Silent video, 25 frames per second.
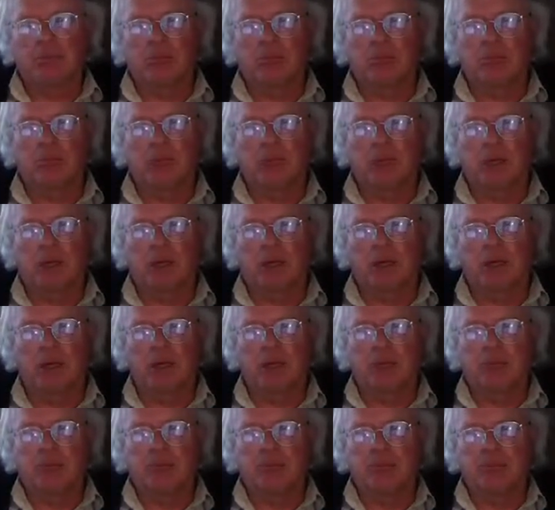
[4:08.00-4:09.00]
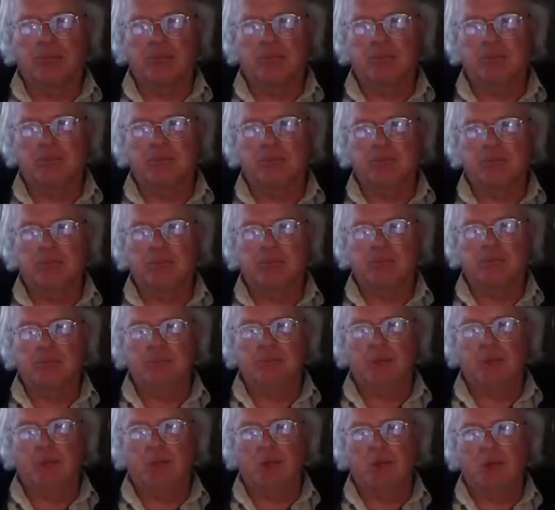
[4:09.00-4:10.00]
where
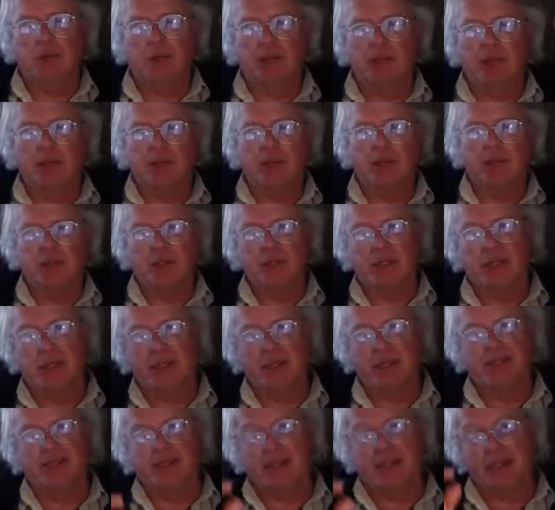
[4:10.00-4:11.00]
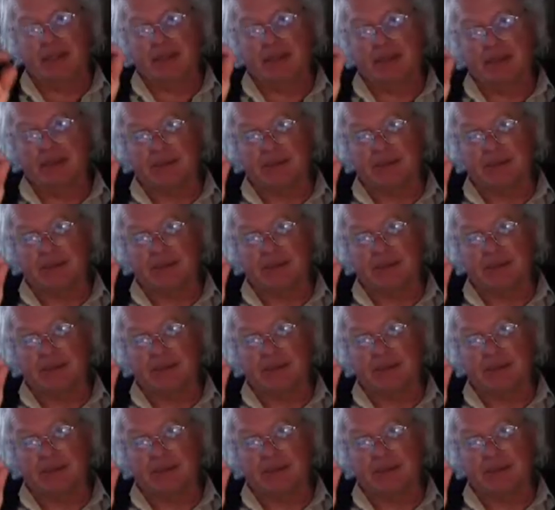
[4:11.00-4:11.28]
would that put the United States?